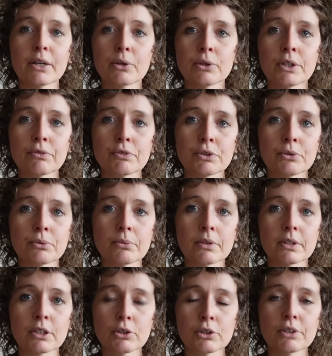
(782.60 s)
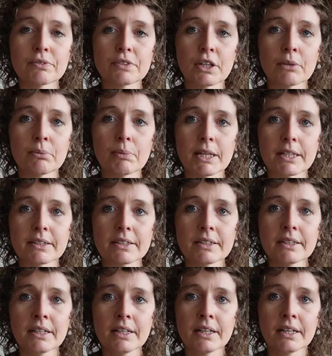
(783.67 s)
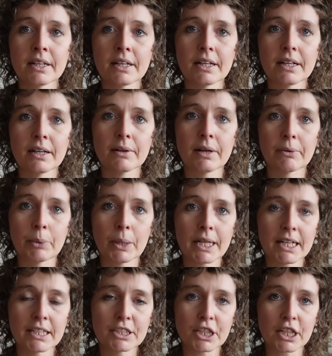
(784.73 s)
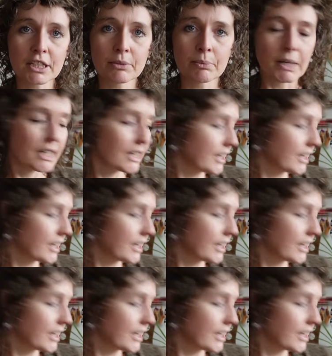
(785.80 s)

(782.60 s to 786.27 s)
could have done better. When I checked my